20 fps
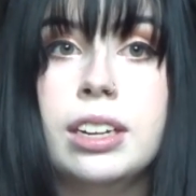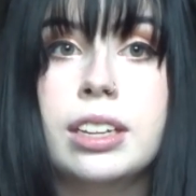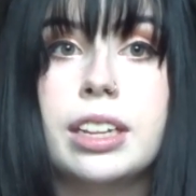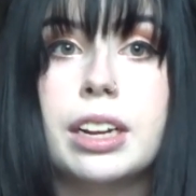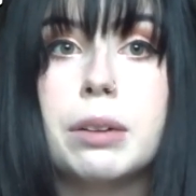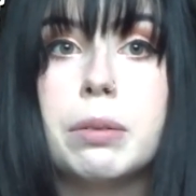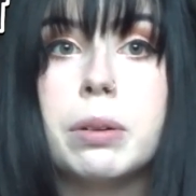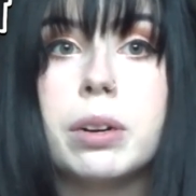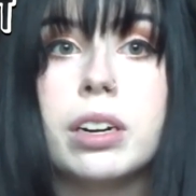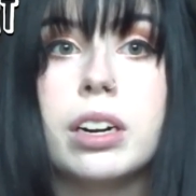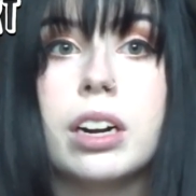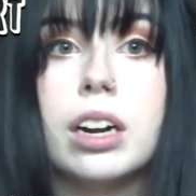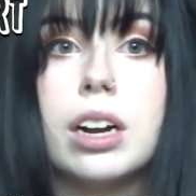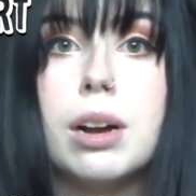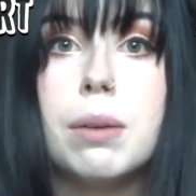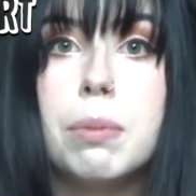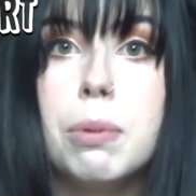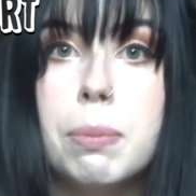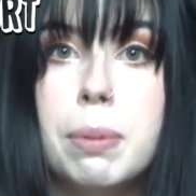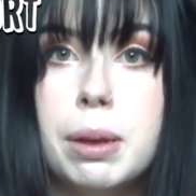There were a
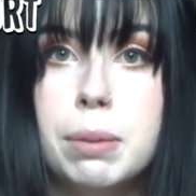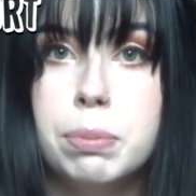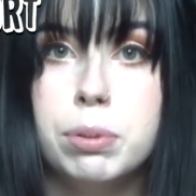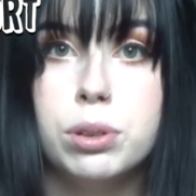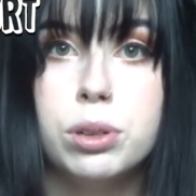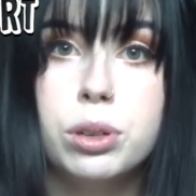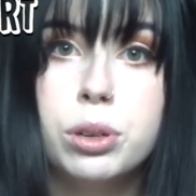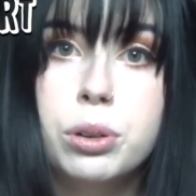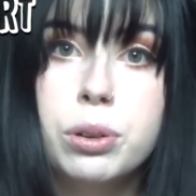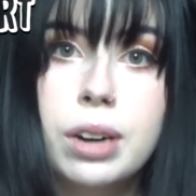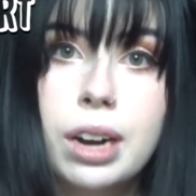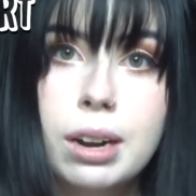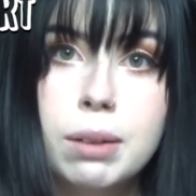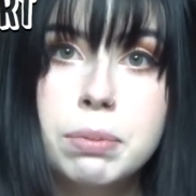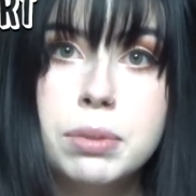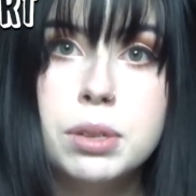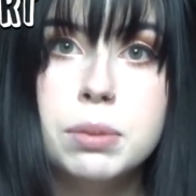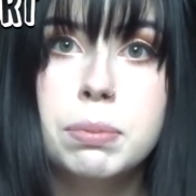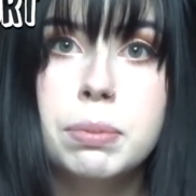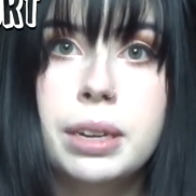couple people who
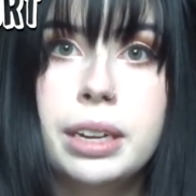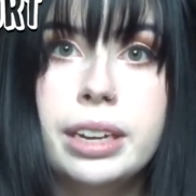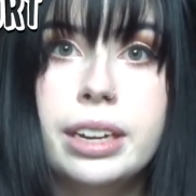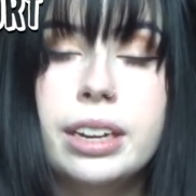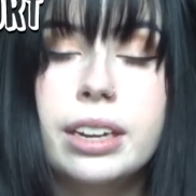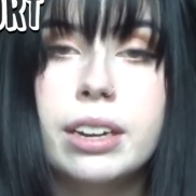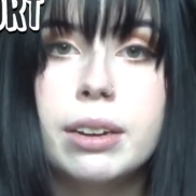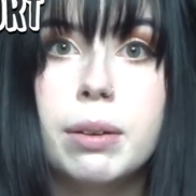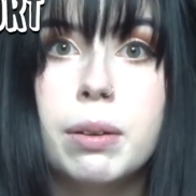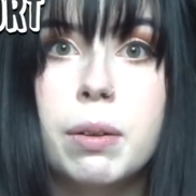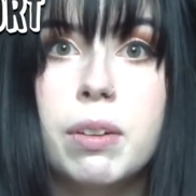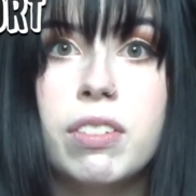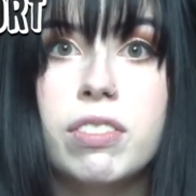helped me